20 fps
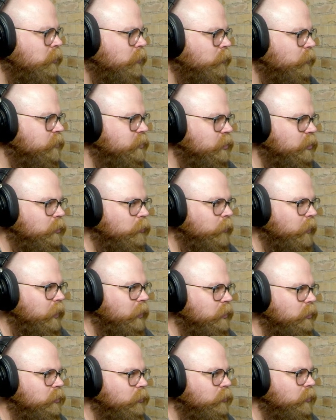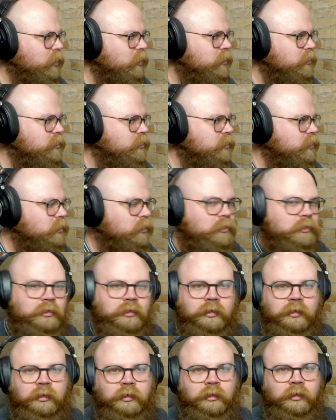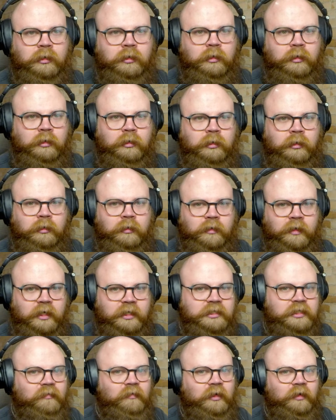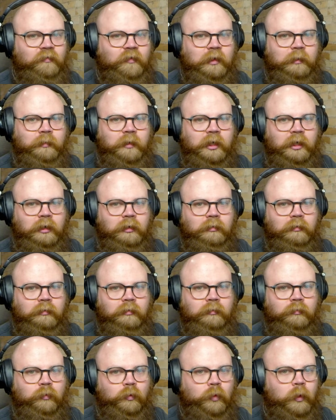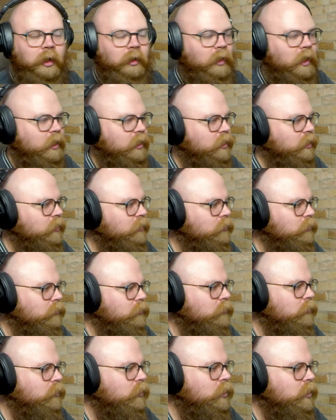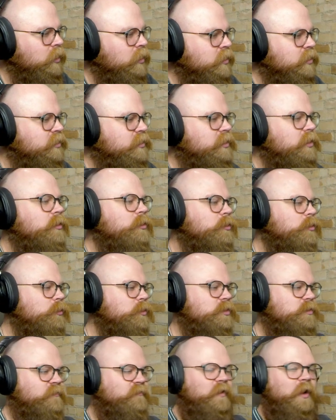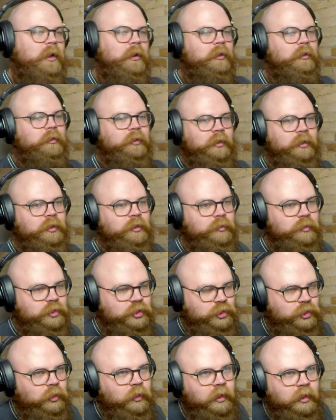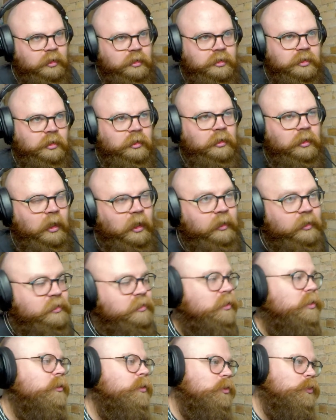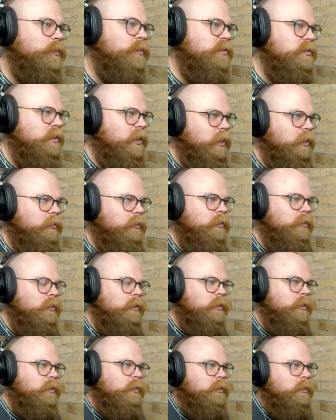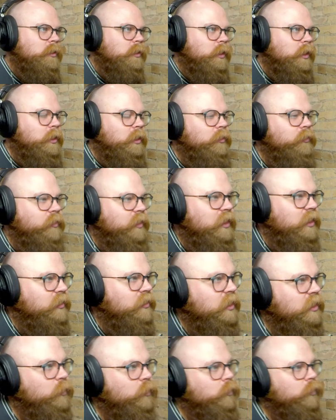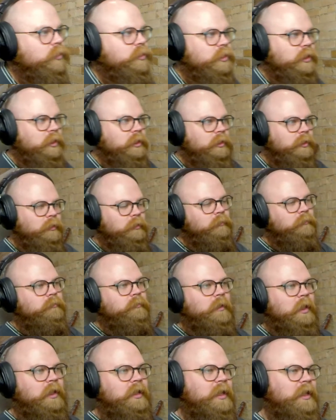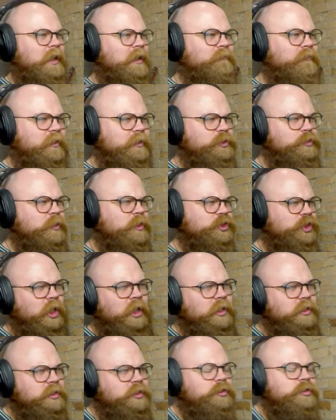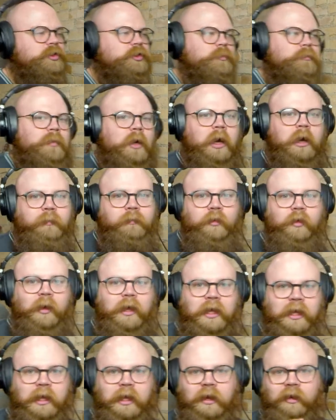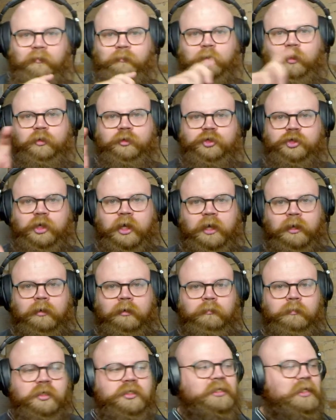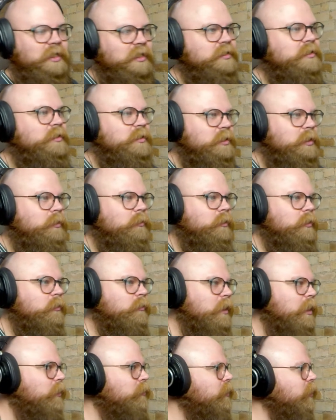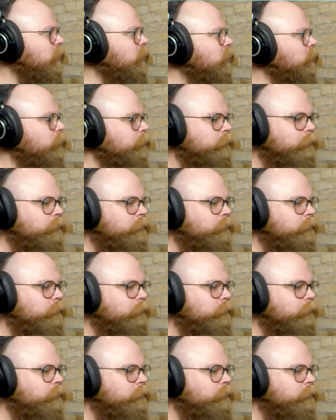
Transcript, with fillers: It's a good way to do this. The activity feed being where I can see who is followed and who is joined at least on the Twitch side. I can only get that to, I can't have like Twitch and YouTube up, though I can not have both chat. Music is indeed a little loud. Thank you.